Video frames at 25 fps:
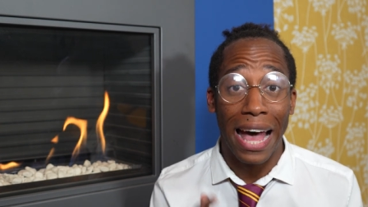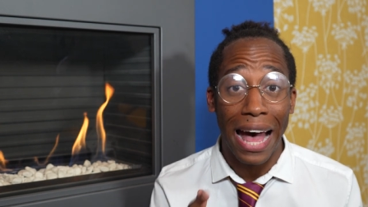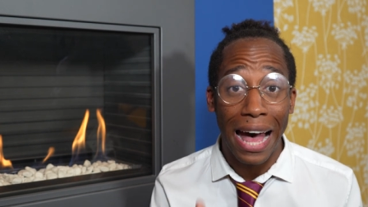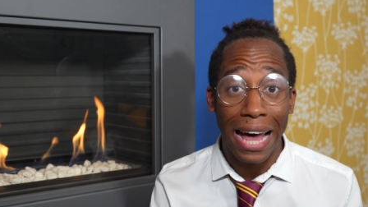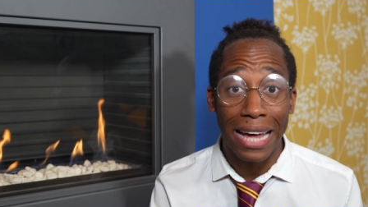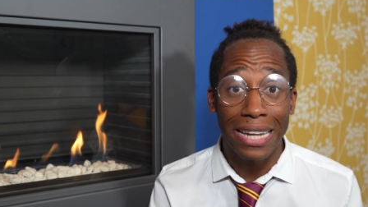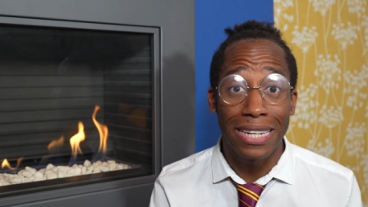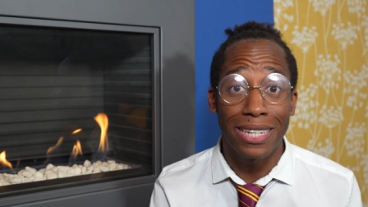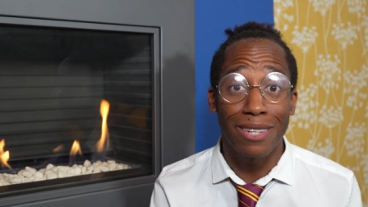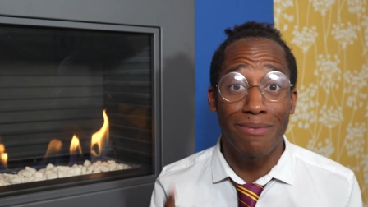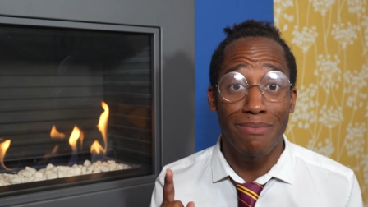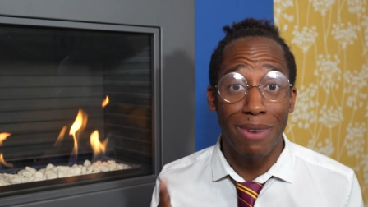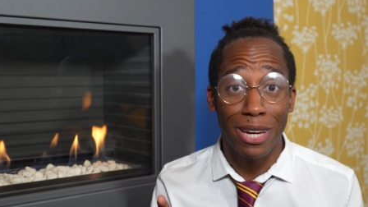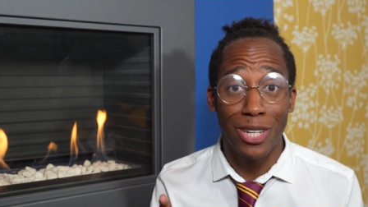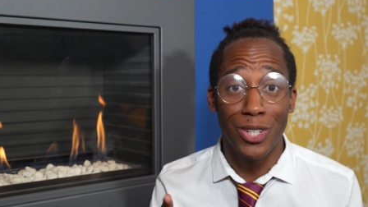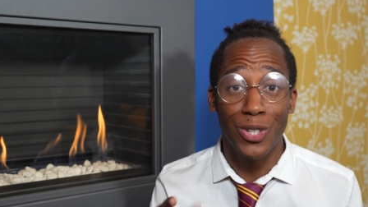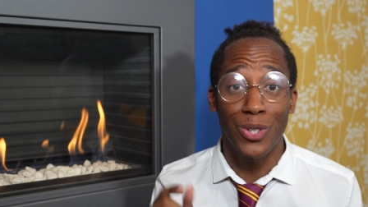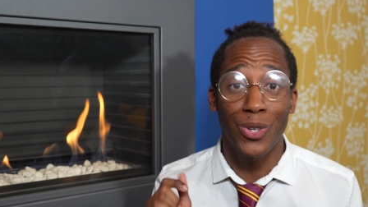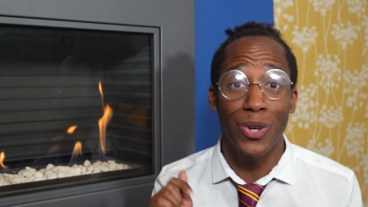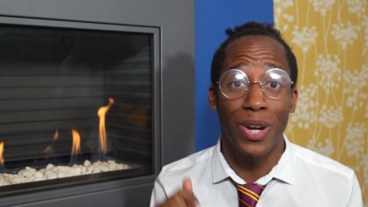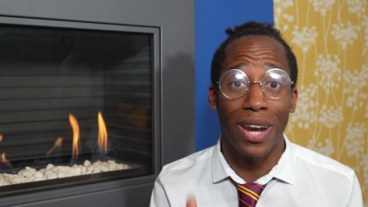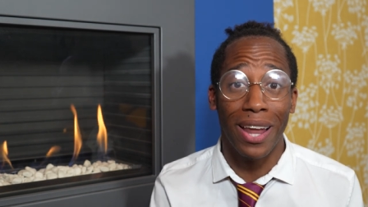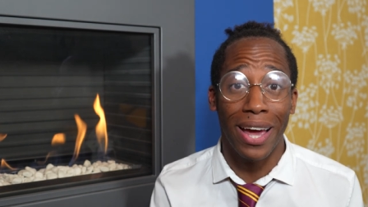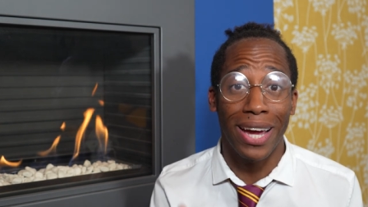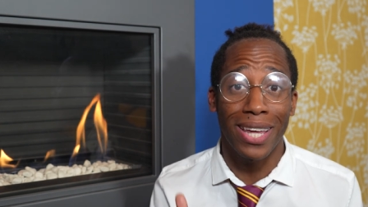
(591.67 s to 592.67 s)
and make sure
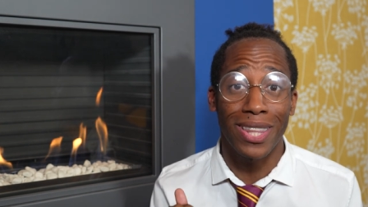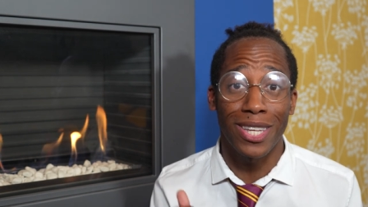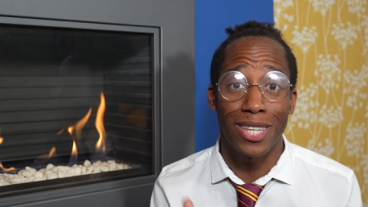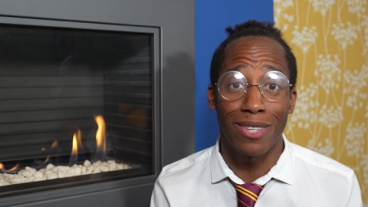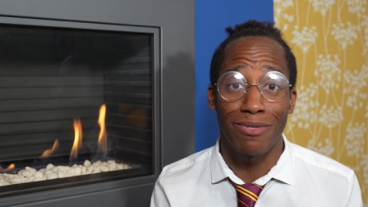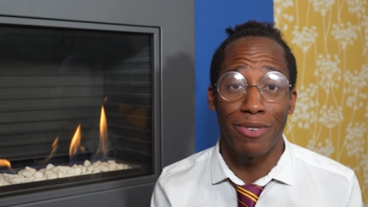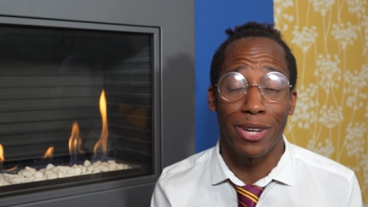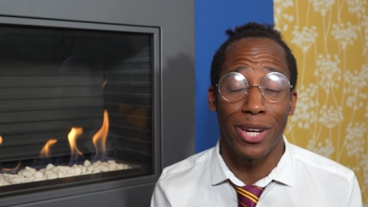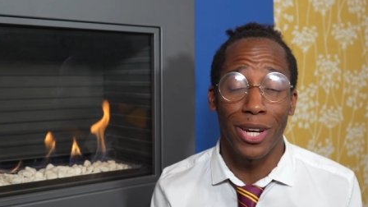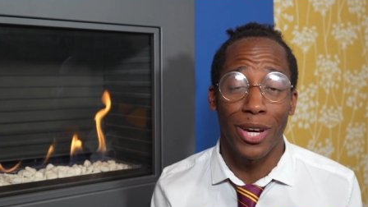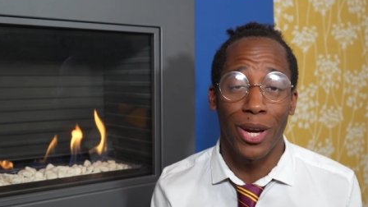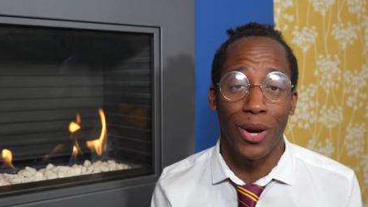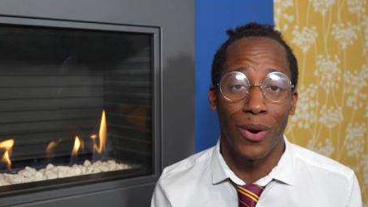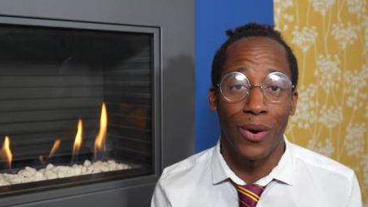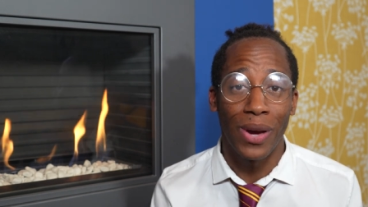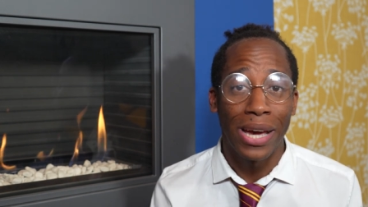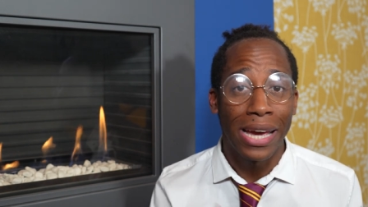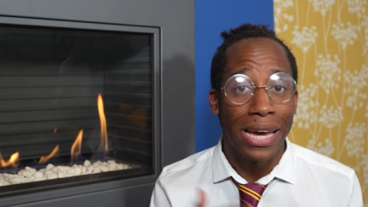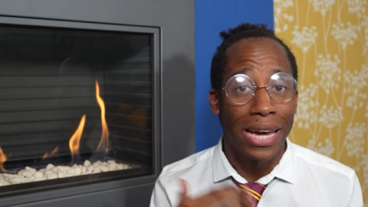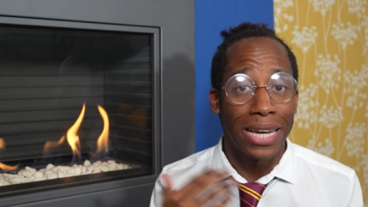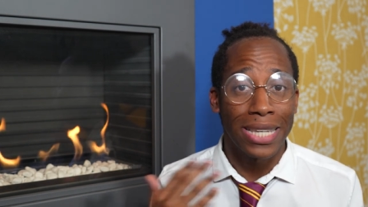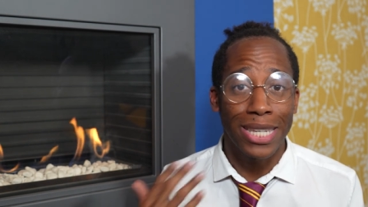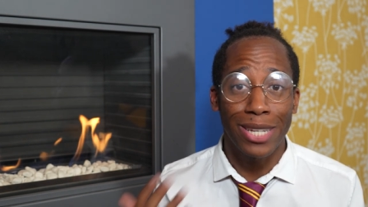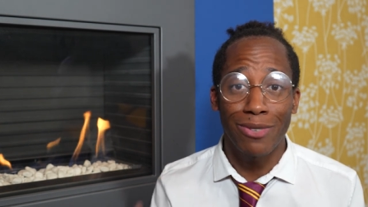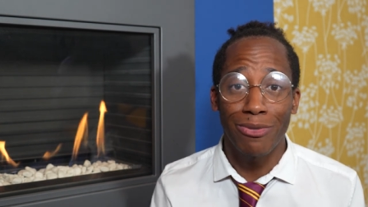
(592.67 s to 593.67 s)
you like this video
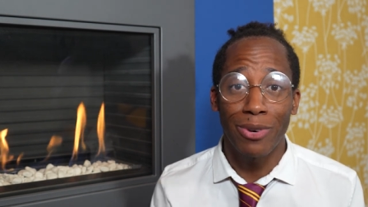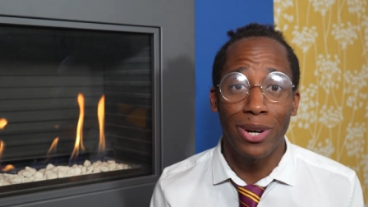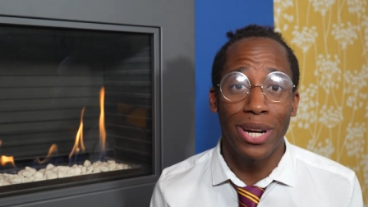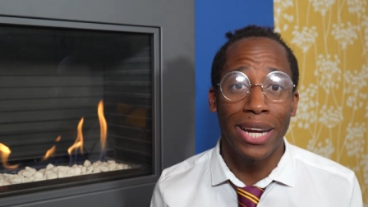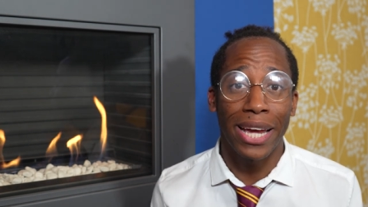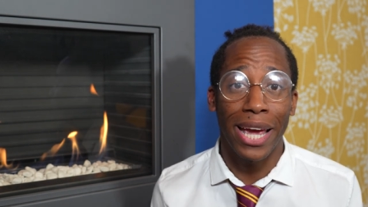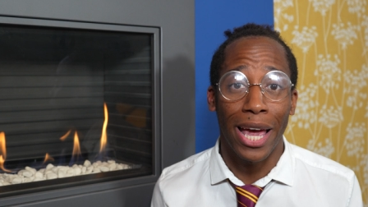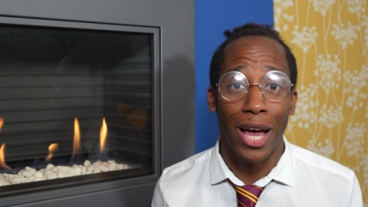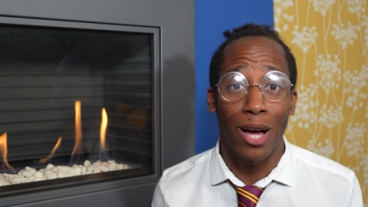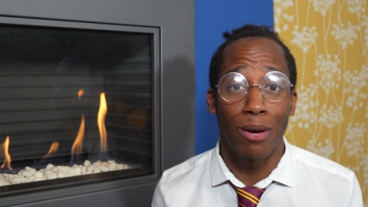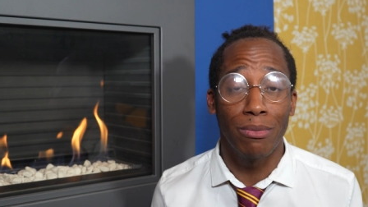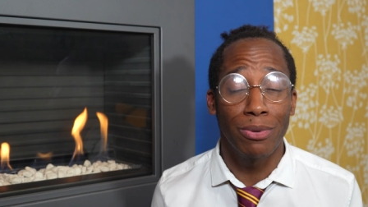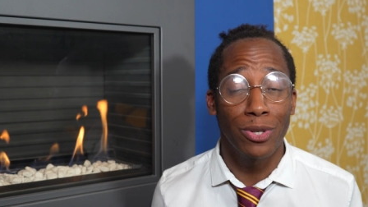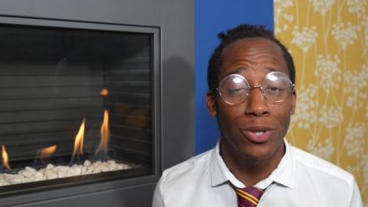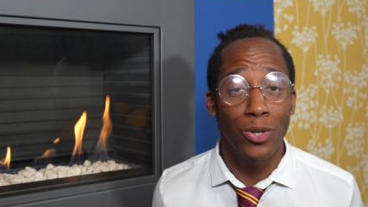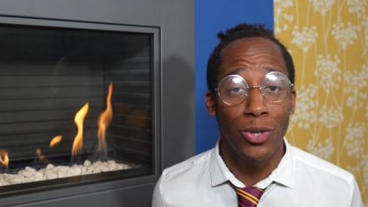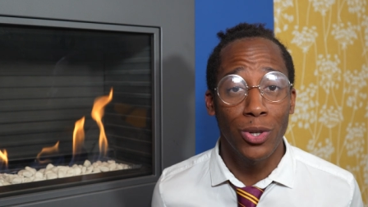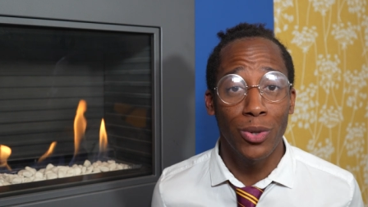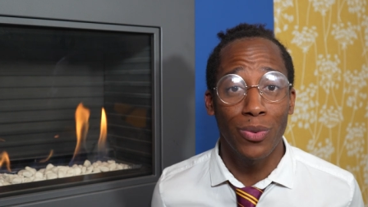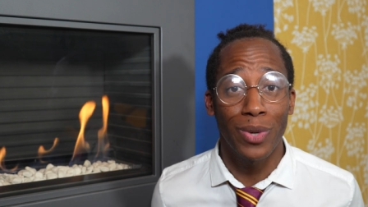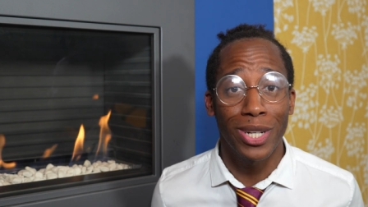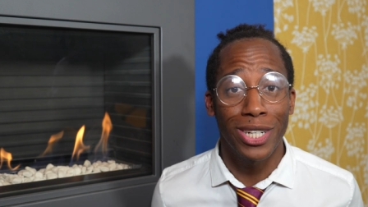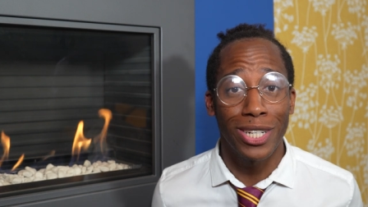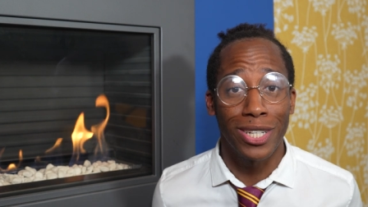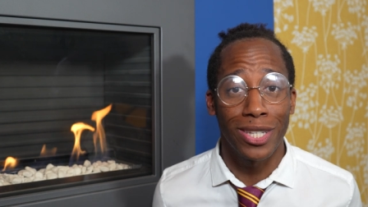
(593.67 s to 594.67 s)
as it really helps new
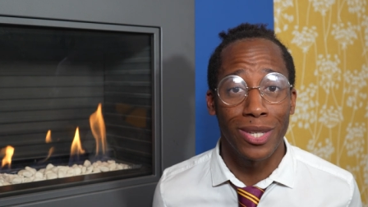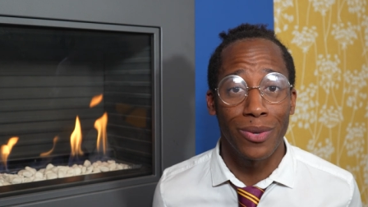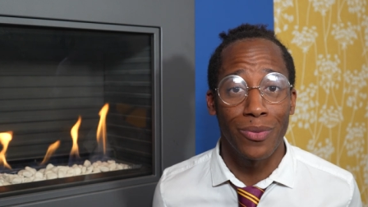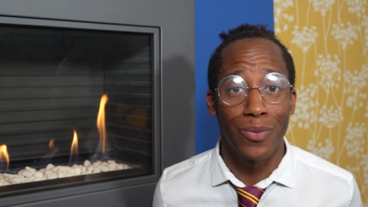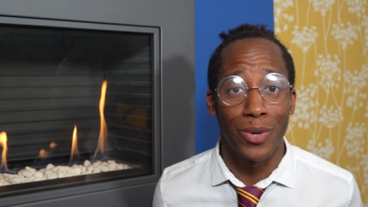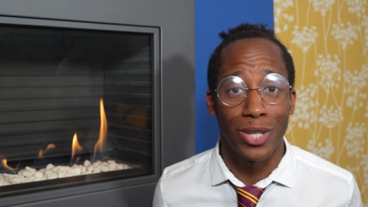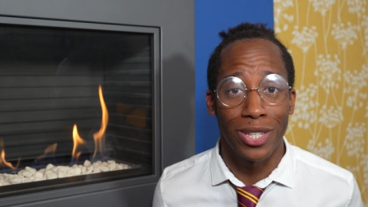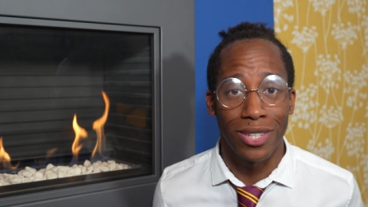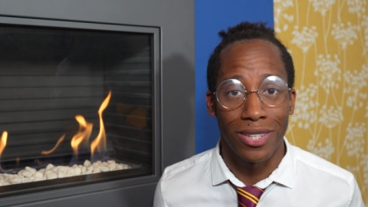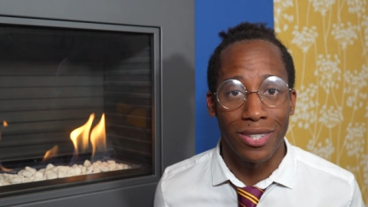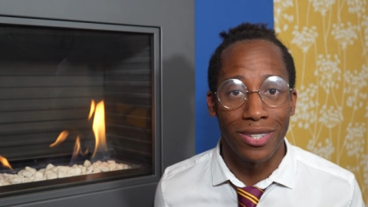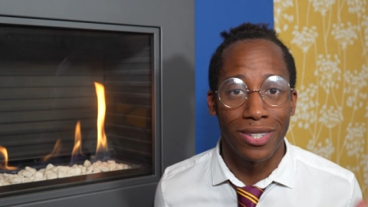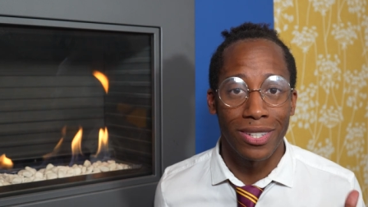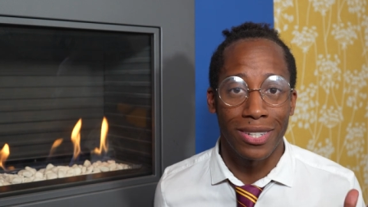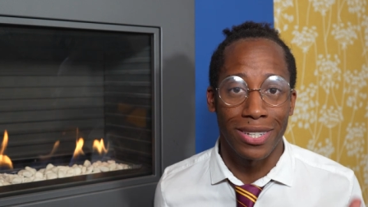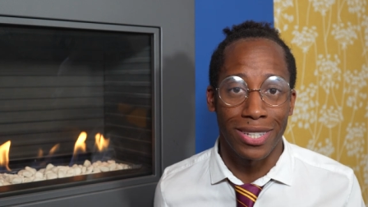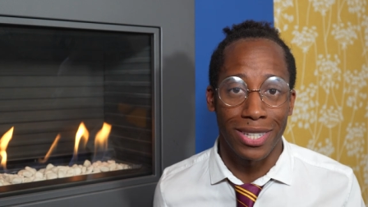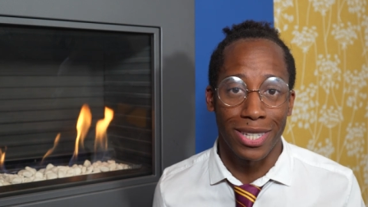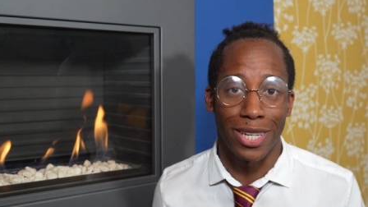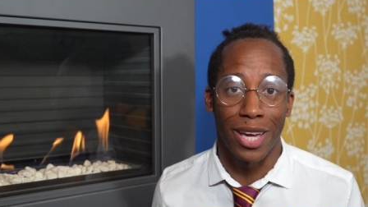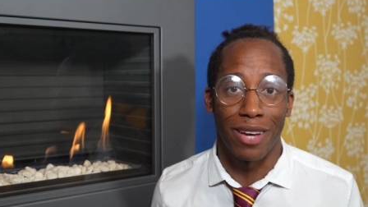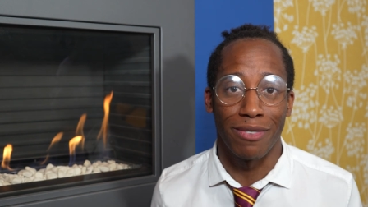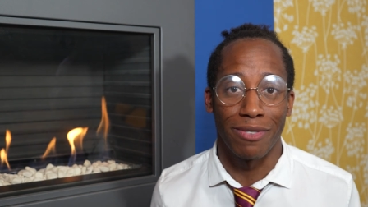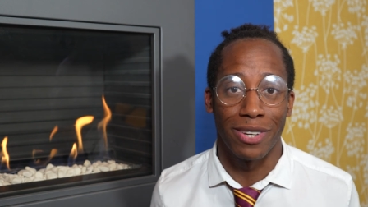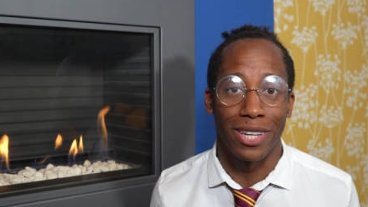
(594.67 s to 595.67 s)
witches and wizards
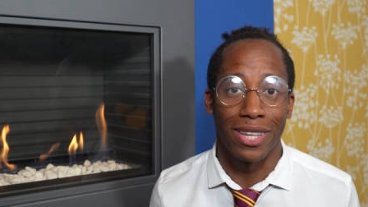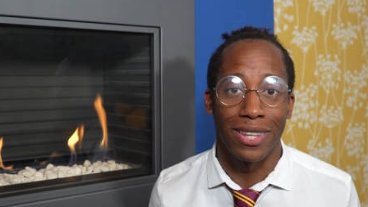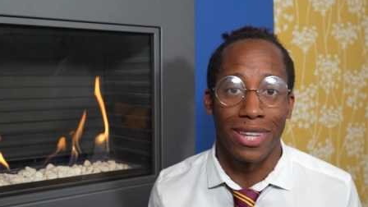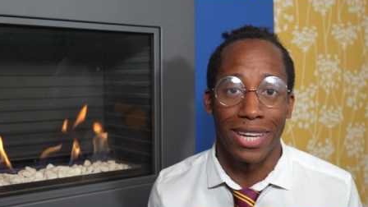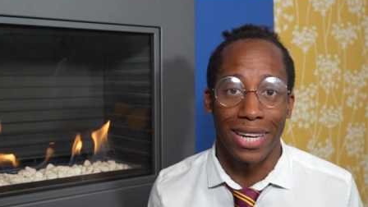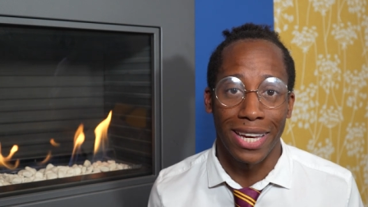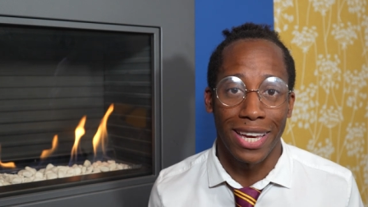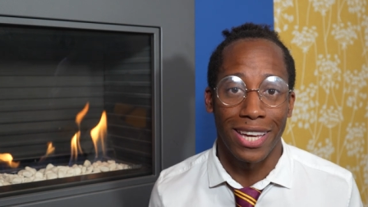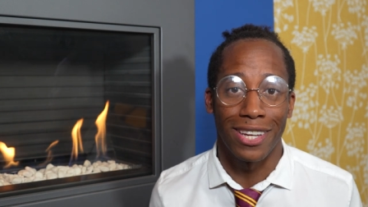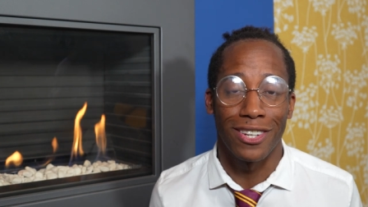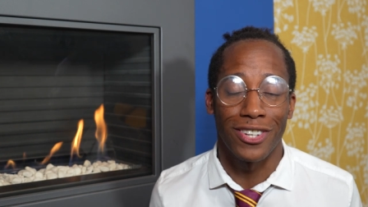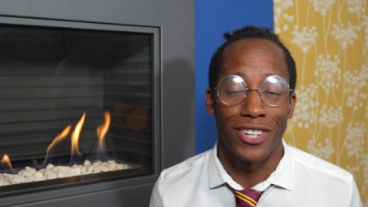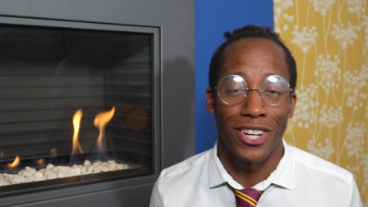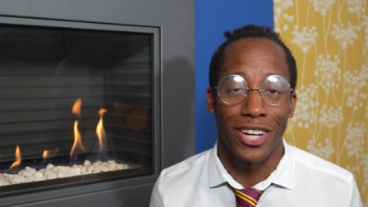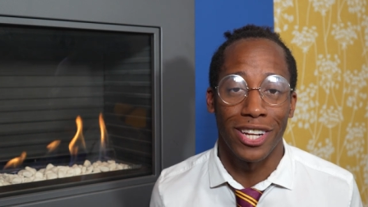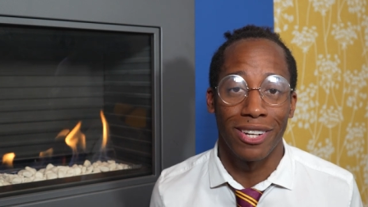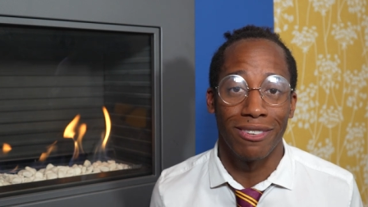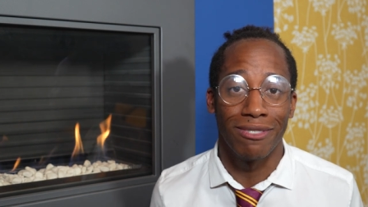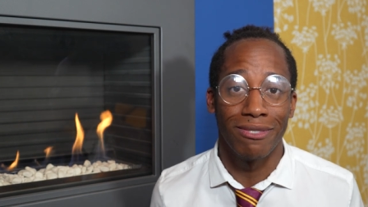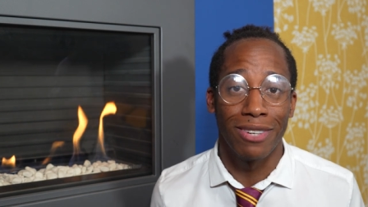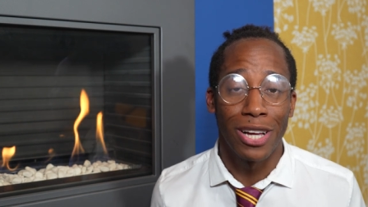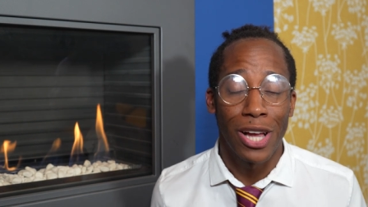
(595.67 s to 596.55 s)
discover the kitchen.